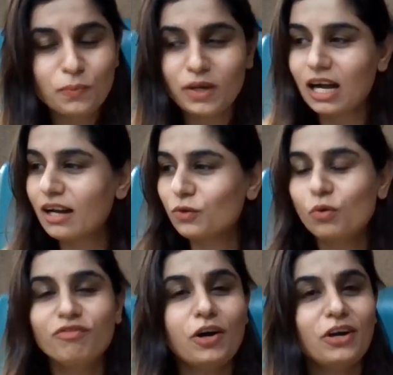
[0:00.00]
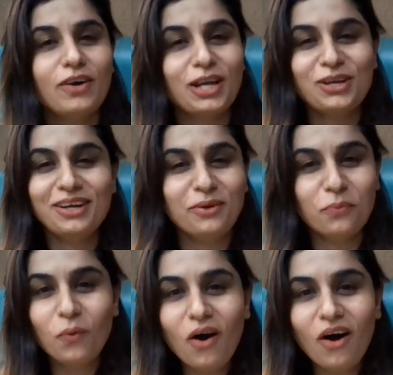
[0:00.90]
We can't go for our regular
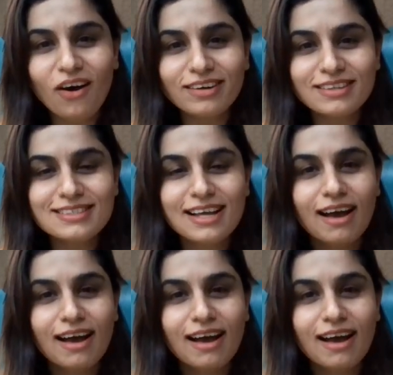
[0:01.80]
walks.